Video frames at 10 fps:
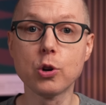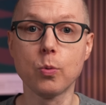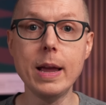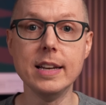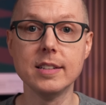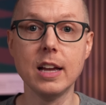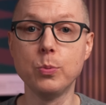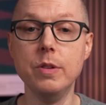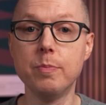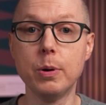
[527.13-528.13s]
are great, as
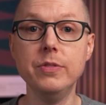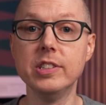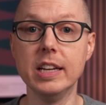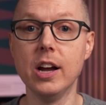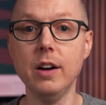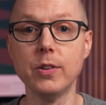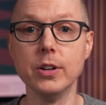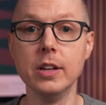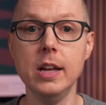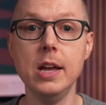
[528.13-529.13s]
we've previously covered,